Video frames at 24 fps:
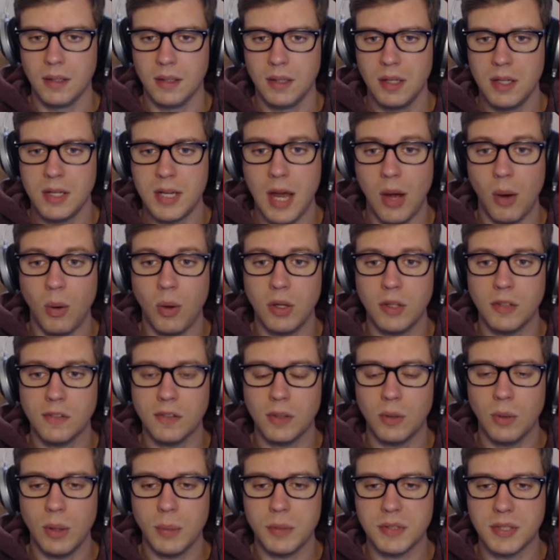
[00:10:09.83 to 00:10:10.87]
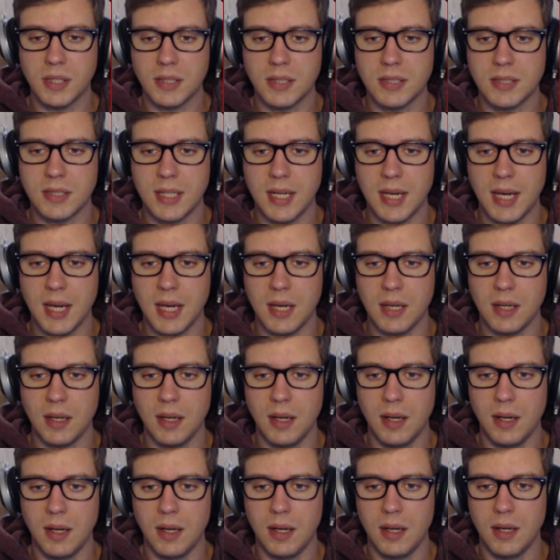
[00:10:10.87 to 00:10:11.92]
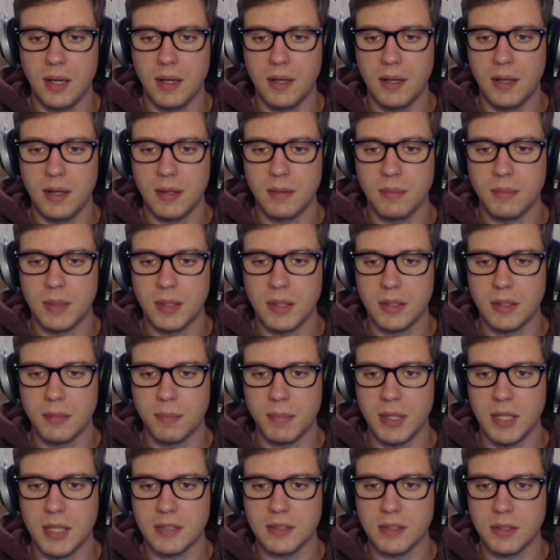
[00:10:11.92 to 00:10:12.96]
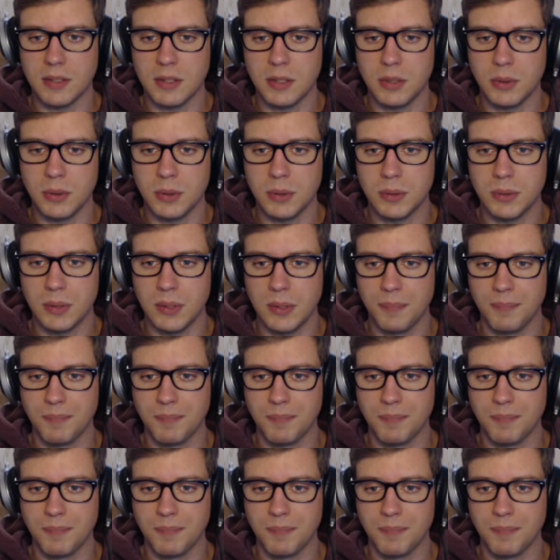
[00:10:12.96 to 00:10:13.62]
Now, also, I was going to say, deposit you.